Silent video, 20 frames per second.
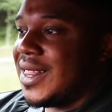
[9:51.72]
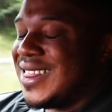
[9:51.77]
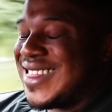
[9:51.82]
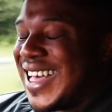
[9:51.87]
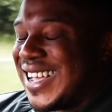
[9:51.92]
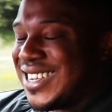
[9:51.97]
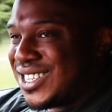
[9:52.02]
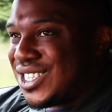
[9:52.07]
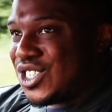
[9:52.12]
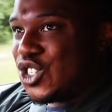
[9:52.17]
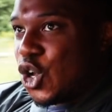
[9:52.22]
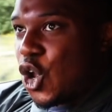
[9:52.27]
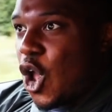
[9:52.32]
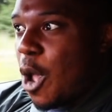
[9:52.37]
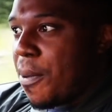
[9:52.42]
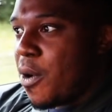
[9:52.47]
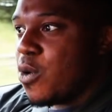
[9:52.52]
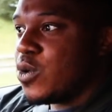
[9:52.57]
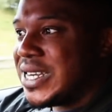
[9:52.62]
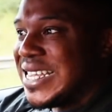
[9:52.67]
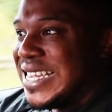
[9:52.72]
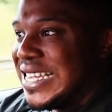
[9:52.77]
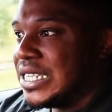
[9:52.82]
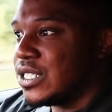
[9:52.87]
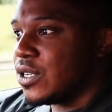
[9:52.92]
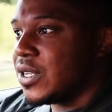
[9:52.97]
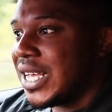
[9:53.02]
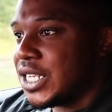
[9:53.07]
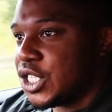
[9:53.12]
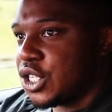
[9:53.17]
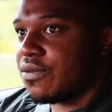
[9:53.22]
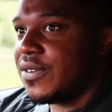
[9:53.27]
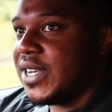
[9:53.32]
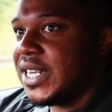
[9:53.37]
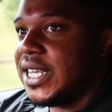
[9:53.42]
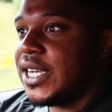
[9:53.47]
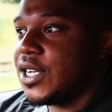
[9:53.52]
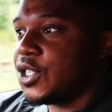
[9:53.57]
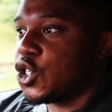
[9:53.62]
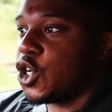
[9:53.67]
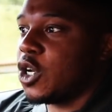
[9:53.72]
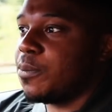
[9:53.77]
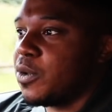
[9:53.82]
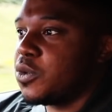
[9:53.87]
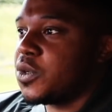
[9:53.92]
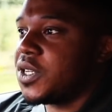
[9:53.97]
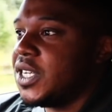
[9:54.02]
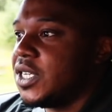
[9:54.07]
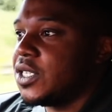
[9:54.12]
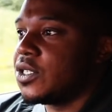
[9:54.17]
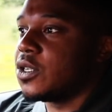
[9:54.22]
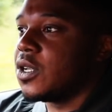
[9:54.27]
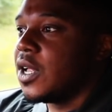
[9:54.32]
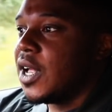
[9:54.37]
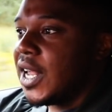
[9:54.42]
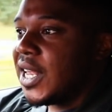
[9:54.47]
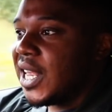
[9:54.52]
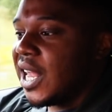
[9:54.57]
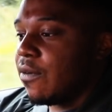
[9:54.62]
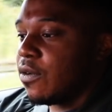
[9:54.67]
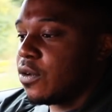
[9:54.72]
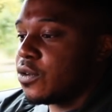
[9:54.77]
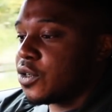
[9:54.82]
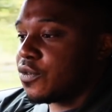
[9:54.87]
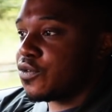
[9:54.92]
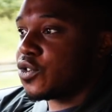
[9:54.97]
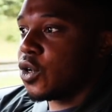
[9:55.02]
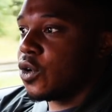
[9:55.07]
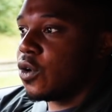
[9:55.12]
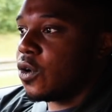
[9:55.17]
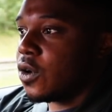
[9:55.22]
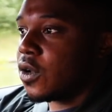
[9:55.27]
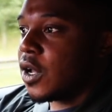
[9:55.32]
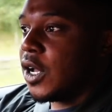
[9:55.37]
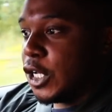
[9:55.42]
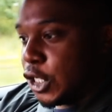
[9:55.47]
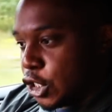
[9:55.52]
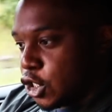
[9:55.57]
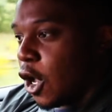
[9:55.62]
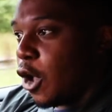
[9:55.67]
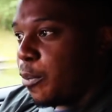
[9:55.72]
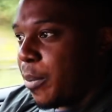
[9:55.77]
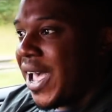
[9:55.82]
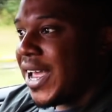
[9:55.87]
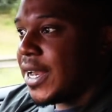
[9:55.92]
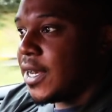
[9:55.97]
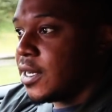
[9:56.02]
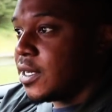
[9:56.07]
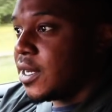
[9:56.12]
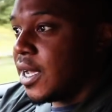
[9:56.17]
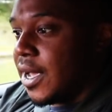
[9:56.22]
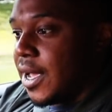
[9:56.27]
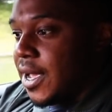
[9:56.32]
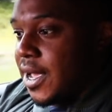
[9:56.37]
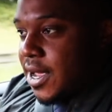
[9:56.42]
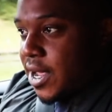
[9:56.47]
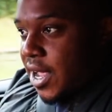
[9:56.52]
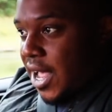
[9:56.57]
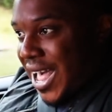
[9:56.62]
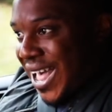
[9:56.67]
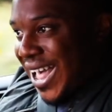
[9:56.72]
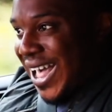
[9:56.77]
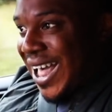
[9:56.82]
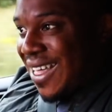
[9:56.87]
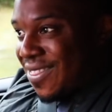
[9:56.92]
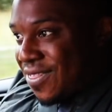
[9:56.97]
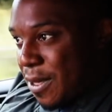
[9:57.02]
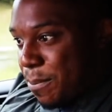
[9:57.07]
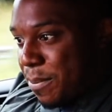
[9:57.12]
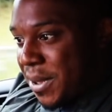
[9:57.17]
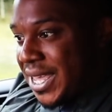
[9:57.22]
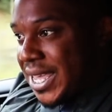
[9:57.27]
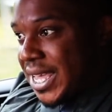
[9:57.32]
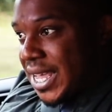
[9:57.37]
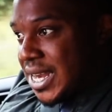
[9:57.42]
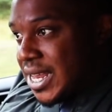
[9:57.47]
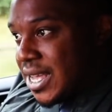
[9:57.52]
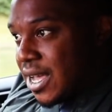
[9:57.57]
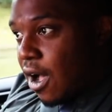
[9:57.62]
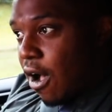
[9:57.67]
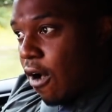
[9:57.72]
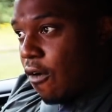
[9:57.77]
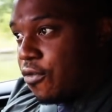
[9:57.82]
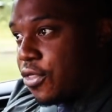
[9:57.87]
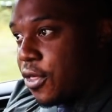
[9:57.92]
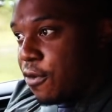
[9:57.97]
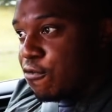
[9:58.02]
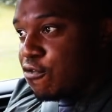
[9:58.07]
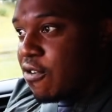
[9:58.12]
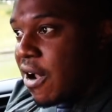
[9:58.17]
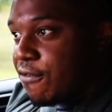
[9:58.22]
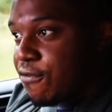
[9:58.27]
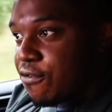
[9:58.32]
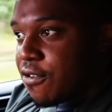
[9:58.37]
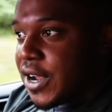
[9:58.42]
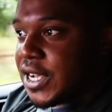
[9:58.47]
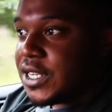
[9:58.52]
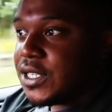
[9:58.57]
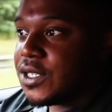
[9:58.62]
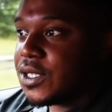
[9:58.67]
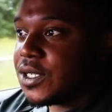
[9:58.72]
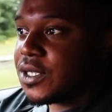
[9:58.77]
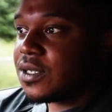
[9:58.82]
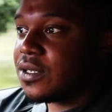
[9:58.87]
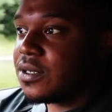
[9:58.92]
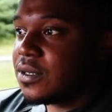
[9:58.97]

That's turbo diesel. That's 3-litre turbo diesel levels of torque, top end, at the beginning of the rev range.